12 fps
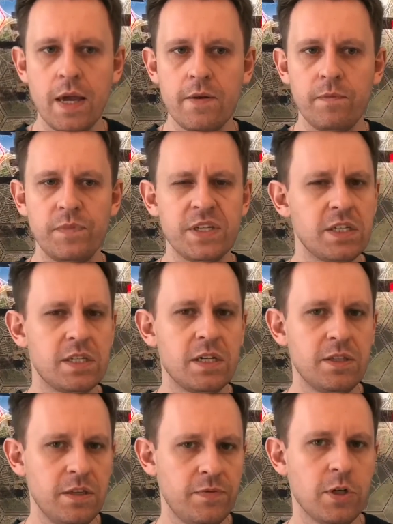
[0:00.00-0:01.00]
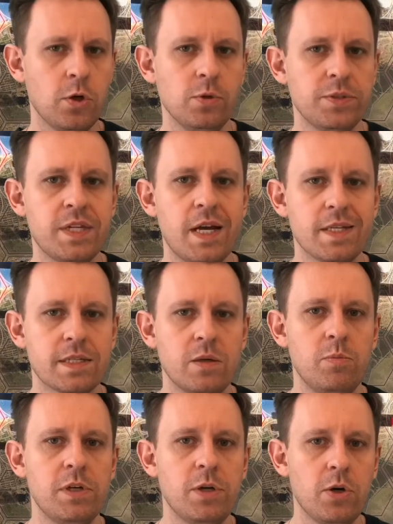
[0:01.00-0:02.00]
This is a difficult task
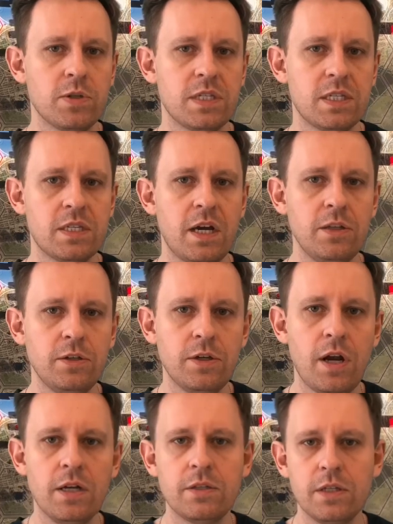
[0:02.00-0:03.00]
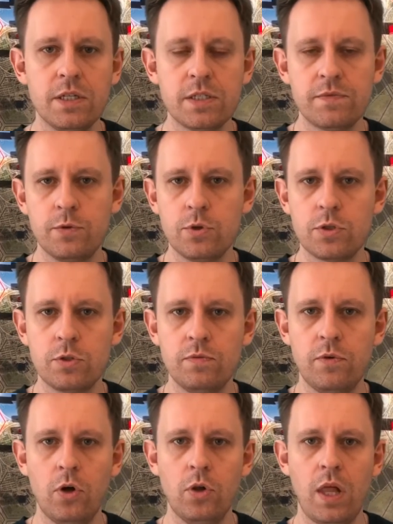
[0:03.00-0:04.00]
because Stalingrad is first of
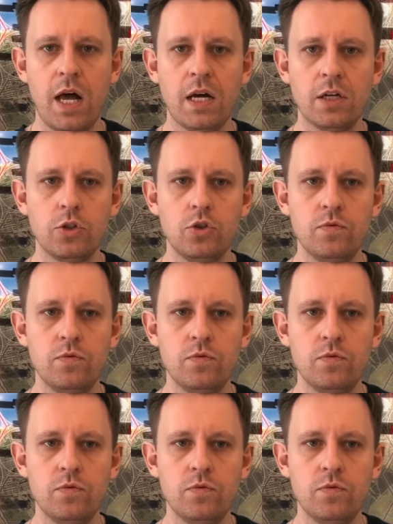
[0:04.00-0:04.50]
all a